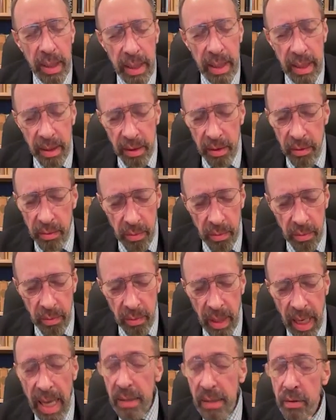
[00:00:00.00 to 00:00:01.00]
working it
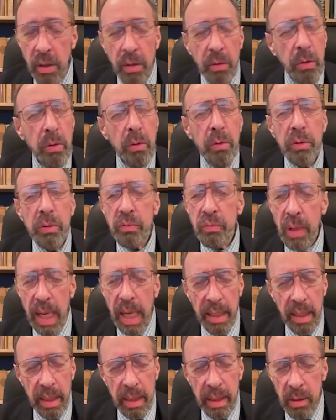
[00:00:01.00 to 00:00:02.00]
through. I don't know who's
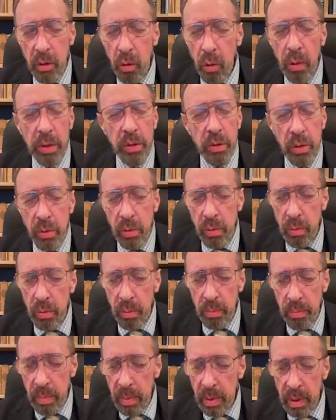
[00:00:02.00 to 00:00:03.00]
writing or to
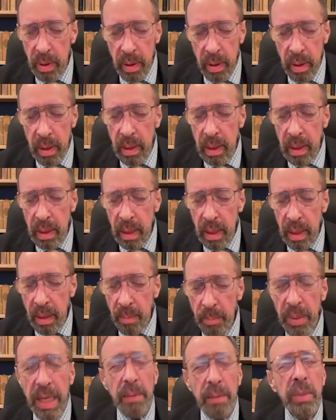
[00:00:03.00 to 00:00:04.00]
whom,
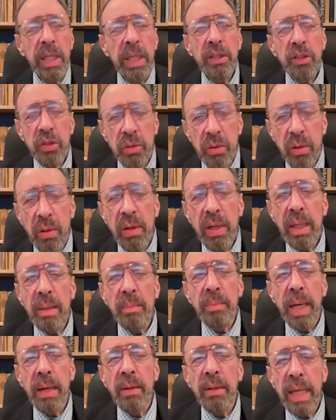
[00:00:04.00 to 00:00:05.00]
but I read a story
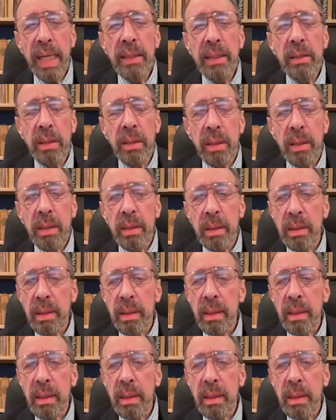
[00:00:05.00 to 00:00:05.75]
about Edgar.